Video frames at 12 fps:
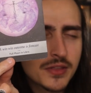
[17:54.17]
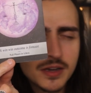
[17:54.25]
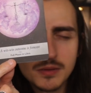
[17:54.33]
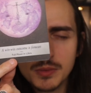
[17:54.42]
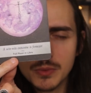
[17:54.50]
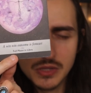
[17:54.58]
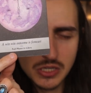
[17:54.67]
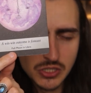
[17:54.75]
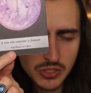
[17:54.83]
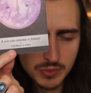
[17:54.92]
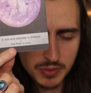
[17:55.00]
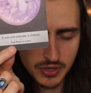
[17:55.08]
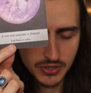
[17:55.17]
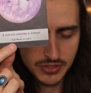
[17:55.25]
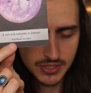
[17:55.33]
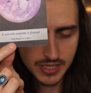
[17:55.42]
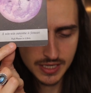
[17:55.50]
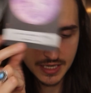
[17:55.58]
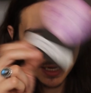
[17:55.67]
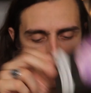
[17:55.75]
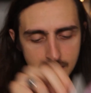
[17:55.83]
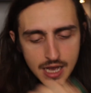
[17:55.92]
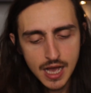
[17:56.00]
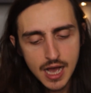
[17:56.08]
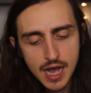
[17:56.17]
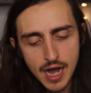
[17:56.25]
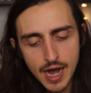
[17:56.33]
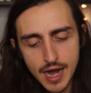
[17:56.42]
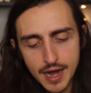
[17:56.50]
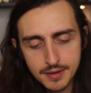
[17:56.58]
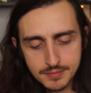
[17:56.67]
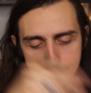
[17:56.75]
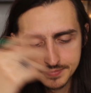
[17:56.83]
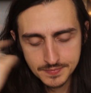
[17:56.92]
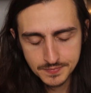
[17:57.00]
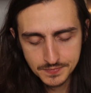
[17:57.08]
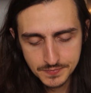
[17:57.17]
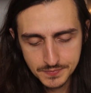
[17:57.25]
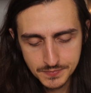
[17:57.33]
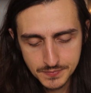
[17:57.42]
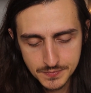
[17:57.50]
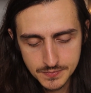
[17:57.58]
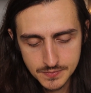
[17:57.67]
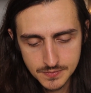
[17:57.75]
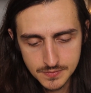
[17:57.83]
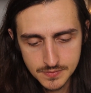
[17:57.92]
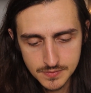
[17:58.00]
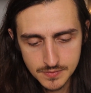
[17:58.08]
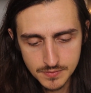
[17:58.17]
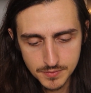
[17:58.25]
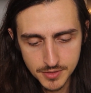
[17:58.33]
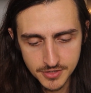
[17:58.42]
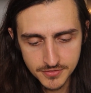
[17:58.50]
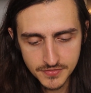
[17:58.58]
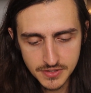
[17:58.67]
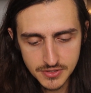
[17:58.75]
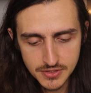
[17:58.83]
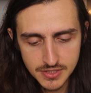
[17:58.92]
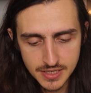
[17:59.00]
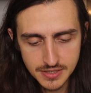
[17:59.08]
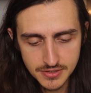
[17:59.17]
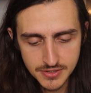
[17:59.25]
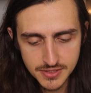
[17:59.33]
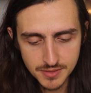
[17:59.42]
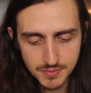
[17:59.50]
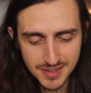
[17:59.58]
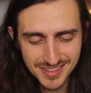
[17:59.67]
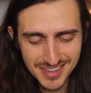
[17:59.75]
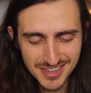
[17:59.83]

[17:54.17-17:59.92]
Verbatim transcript: that could be with a new person. Um, but it feels like there is something